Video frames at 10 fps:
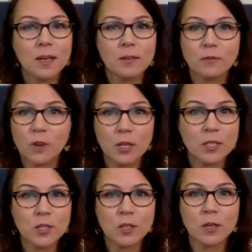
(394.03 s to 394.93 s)
fall
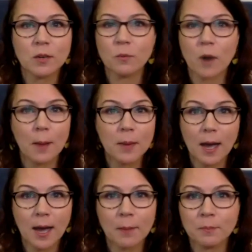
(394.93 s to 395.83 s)
into the rom
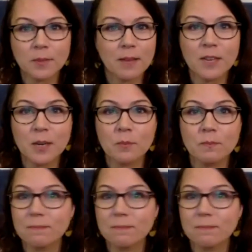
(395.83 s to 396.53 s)
com loving,